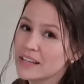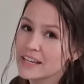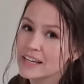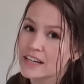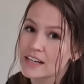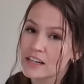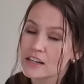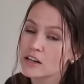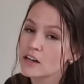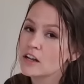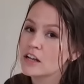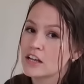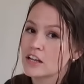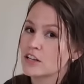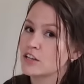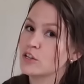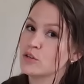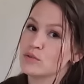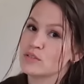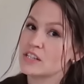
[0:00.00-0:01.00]
here
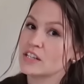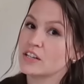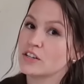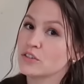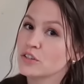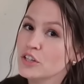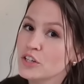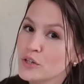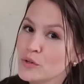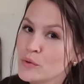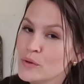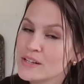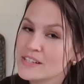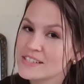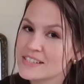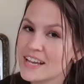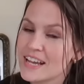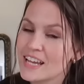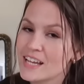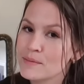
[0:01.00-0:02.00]
using glue,
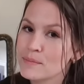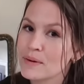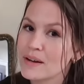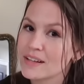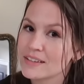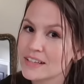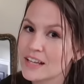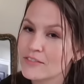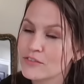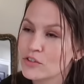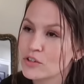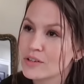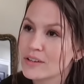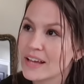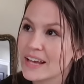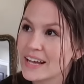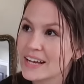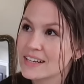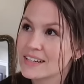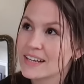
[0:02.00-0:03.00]
tape, a level,
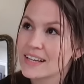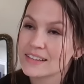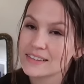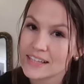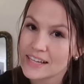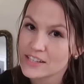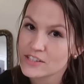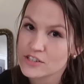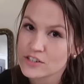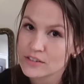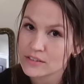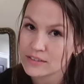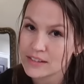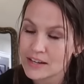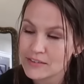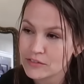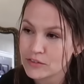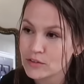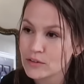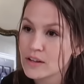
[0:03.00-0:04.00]
and a laser
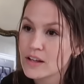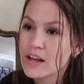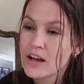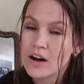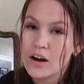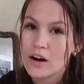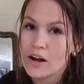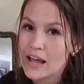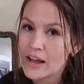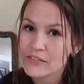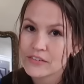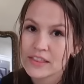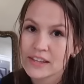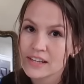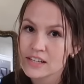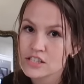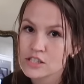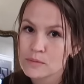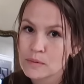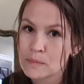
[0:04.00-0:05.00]
level. Everything
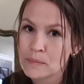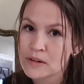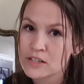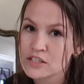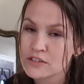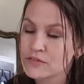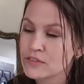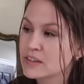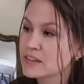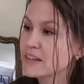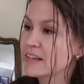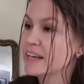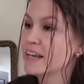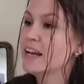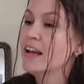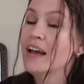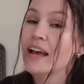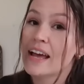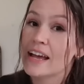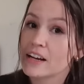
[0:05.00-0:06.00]
is super budget
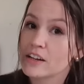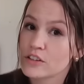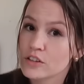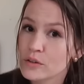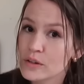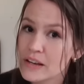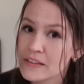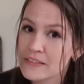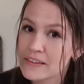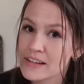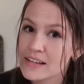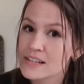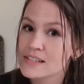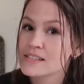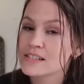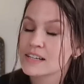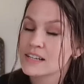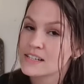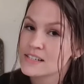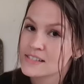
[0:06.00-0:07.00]
friendly, including
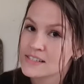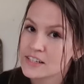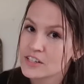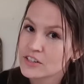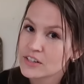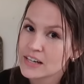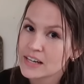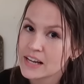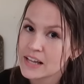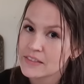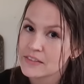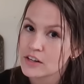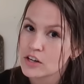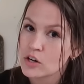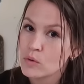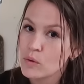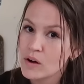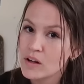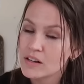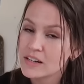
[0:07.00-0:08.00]
these, considering the
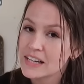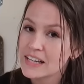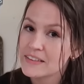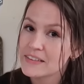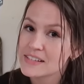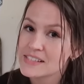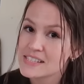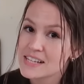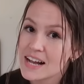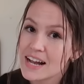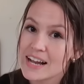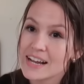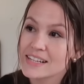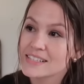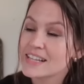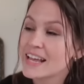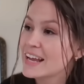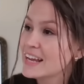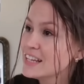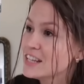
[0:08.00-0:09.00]
quality, the
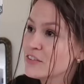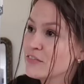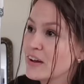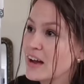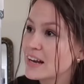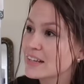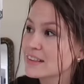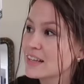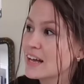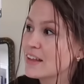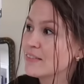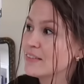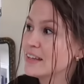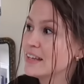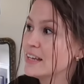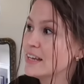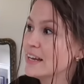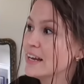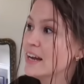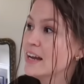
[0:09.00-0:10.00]
size, and the fact that
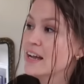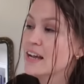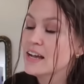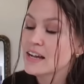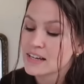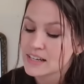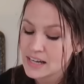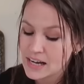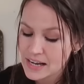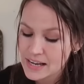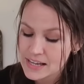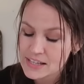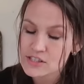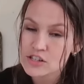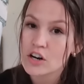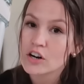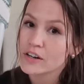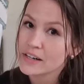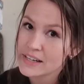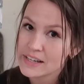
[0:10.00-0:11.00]
the cut is
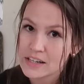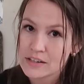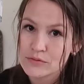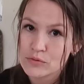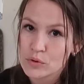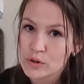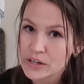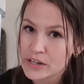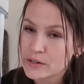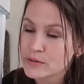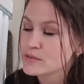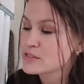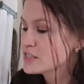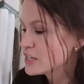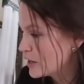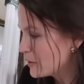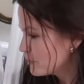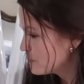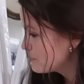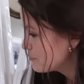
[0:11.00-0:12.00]
already done for you. So,